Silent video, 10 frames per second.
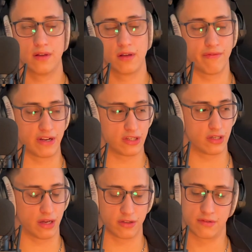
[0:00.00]

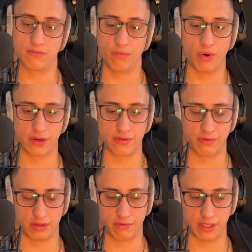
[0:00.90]
Eventually I just worked
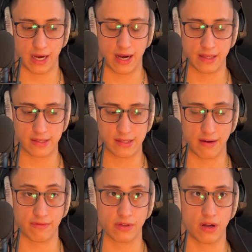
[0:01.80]
really, really hard,
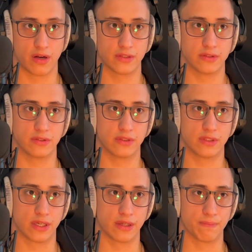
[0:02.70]
saved a lot, and
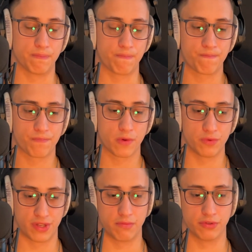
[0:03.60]

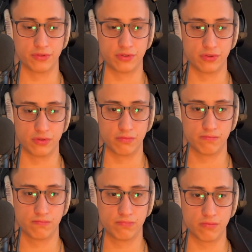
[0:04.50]
was able to
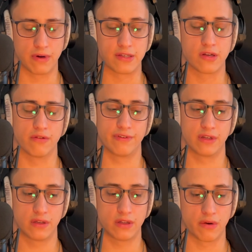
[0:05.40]
put myself in
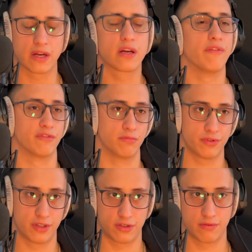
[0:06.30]
a comfortable
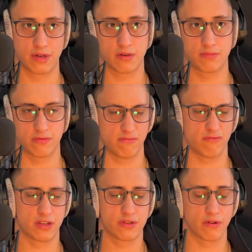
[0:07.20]
situation. I'm not
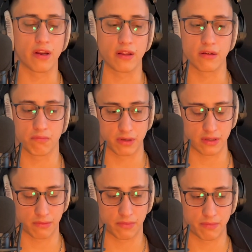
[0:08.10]
rich or anything, but
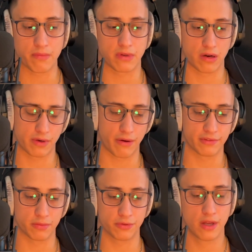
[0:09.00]
I'm
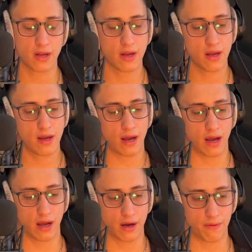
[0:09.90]
comfortable.
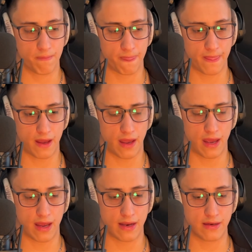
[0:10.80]

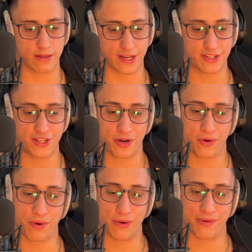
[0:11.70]
And there's actually a
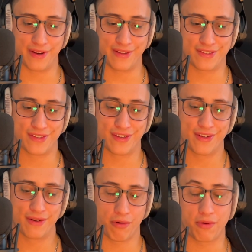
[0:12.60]
quote, and it's
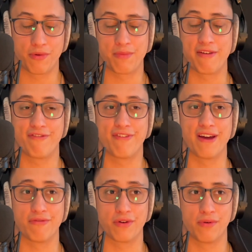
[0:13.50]
probably one of my
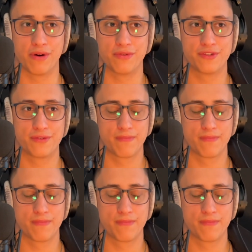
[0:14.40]
favorite quotes.